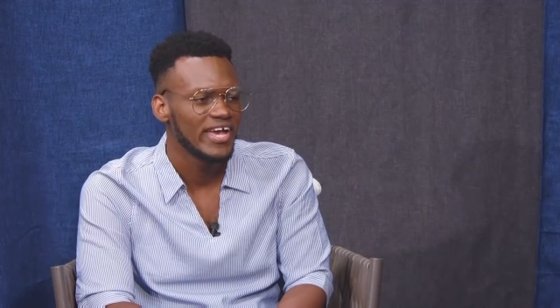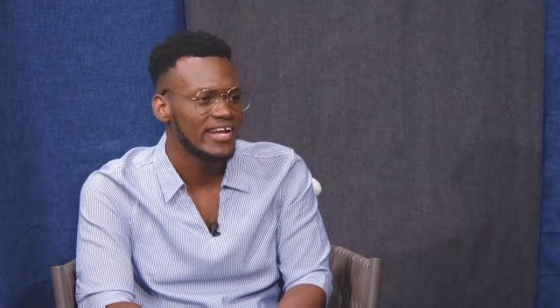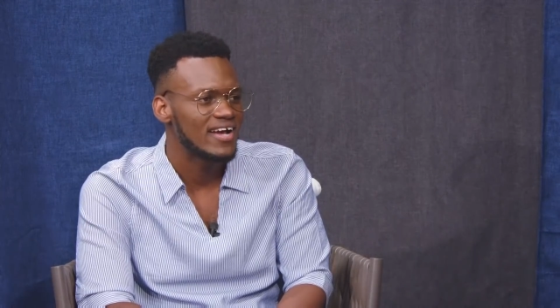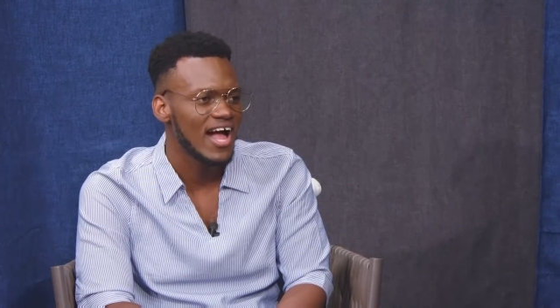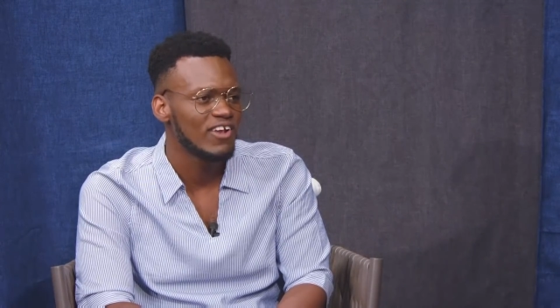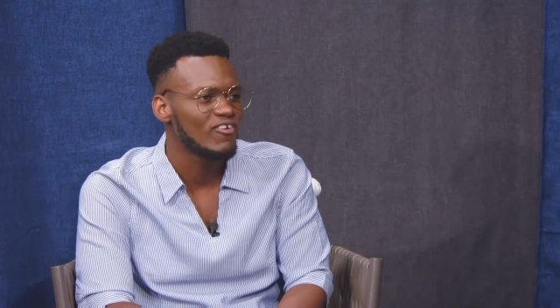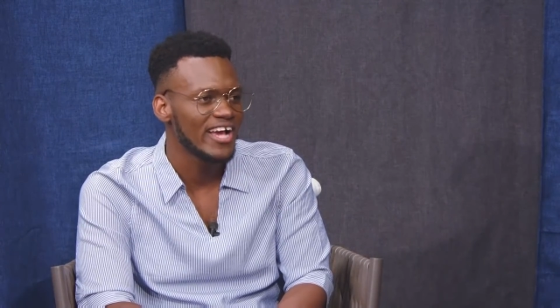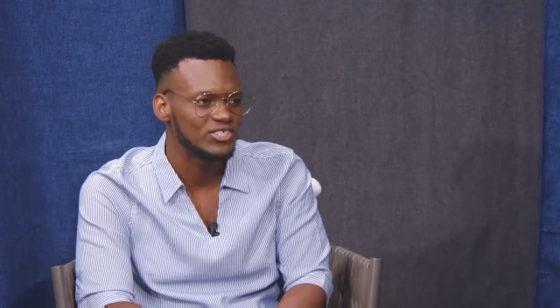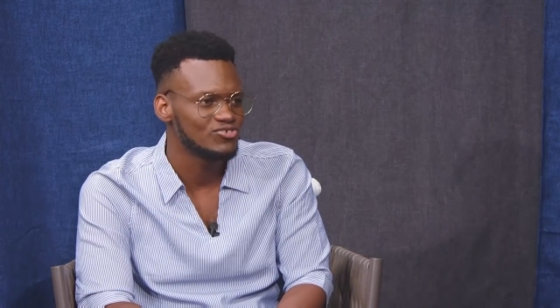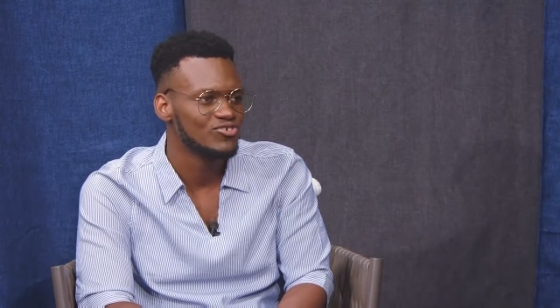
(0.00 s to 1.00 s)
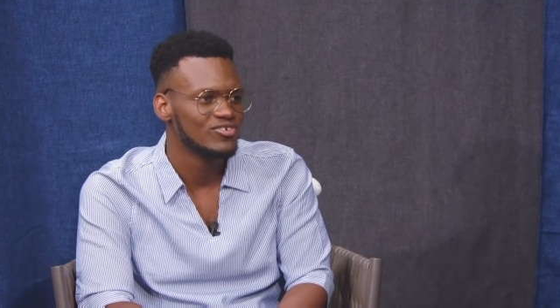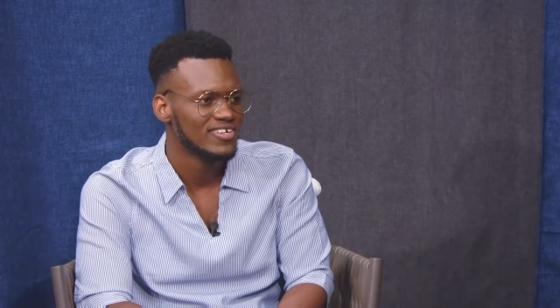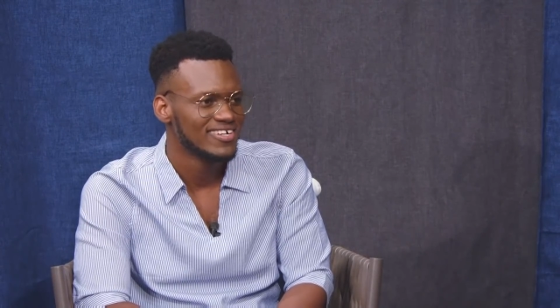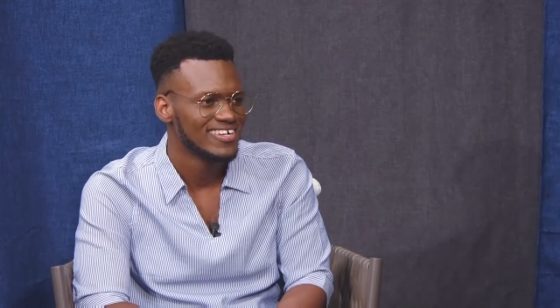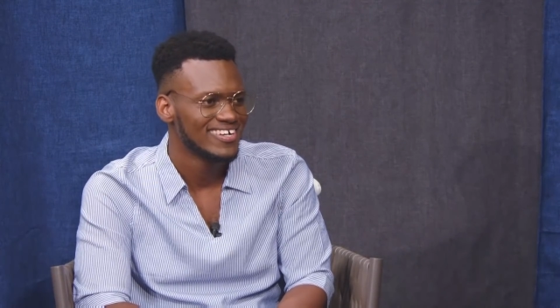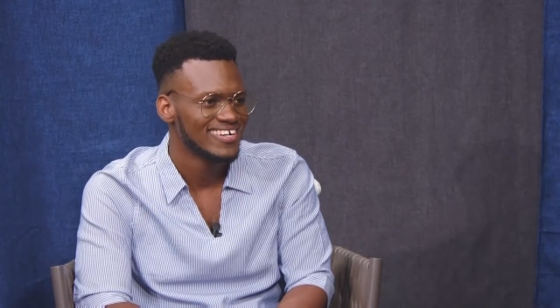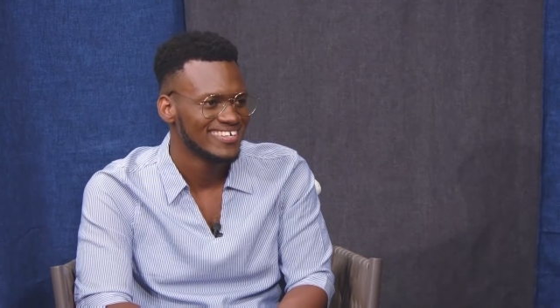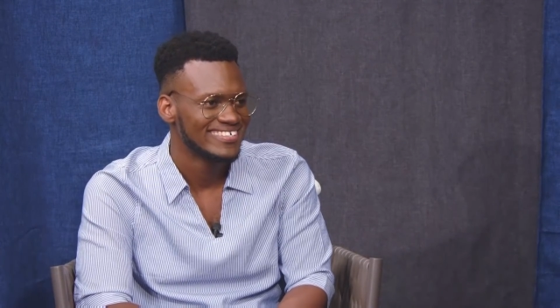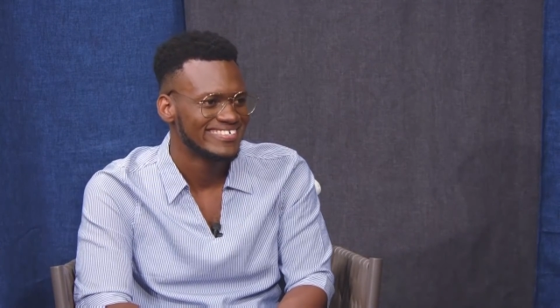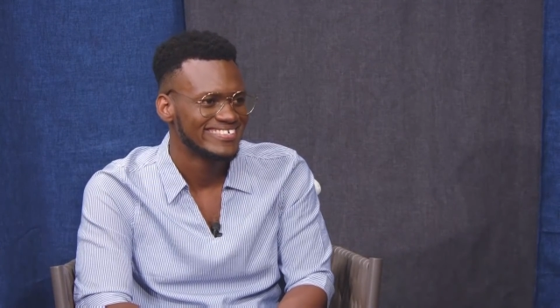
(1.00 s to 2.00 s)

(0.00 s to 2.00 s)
get called right through. Shout out to